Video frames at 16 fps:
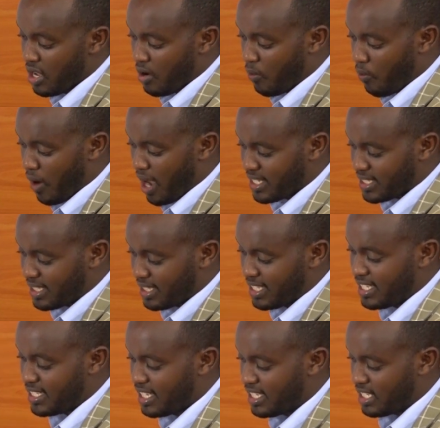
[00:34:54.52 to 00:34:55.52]
Once
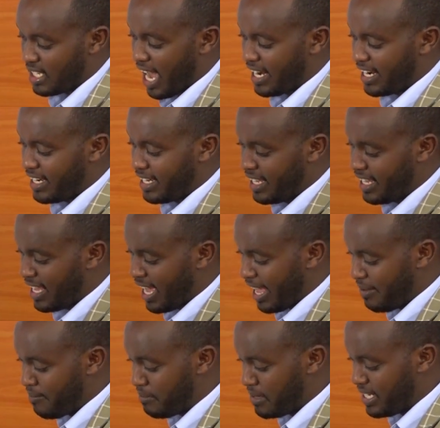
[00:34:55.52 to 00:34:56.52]
this is added here,
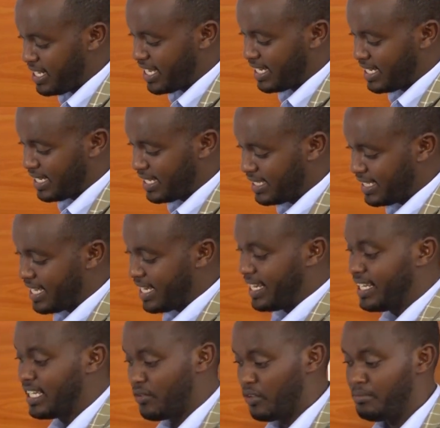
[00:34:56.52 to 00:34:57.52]
immediately the
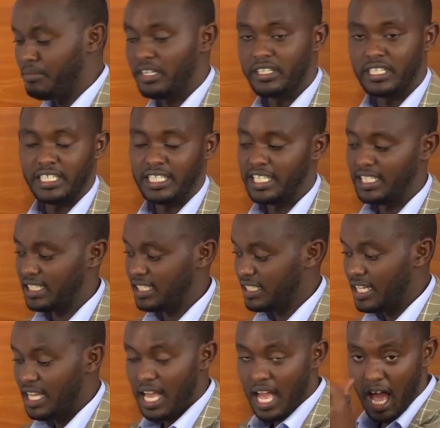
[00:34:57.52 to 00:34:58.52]
link will be created.
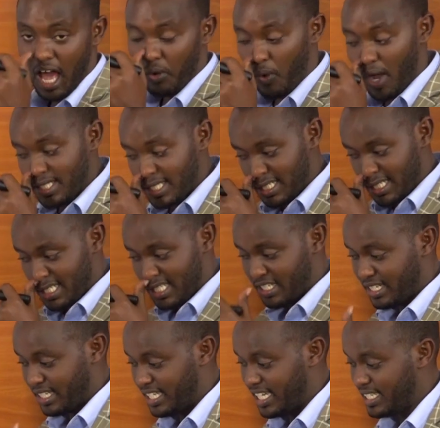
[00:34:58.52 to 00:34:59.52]
And once it is
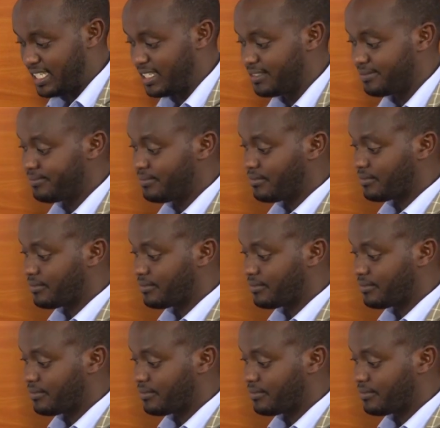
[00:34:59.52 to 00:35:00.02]
created,